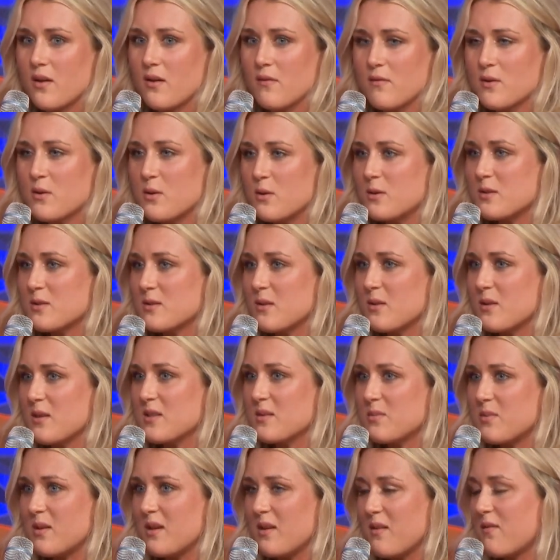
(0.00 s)
of course, only
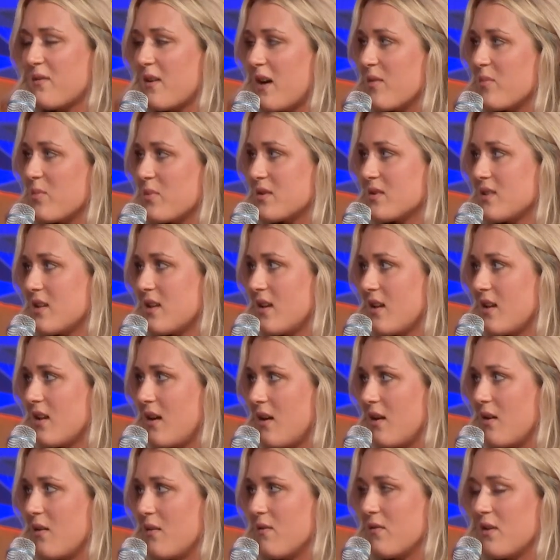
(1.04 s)
spending 5%
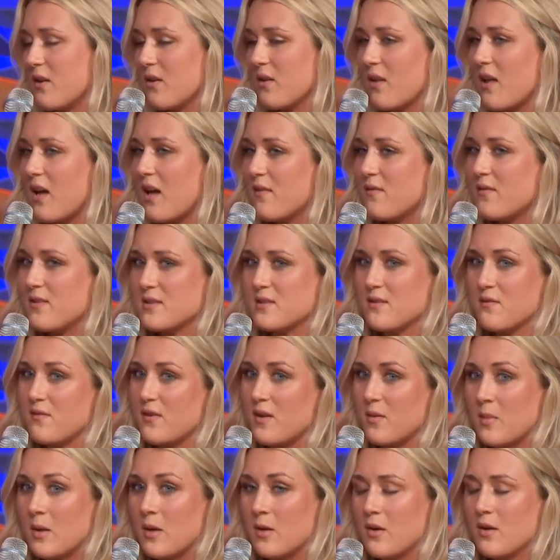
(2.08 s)
of their life as a
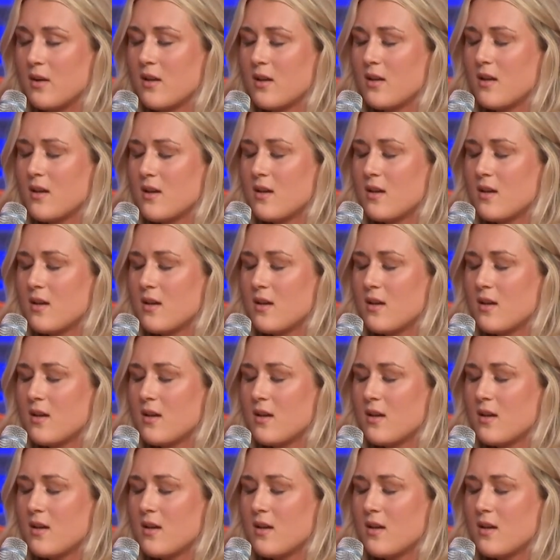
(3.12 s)
female.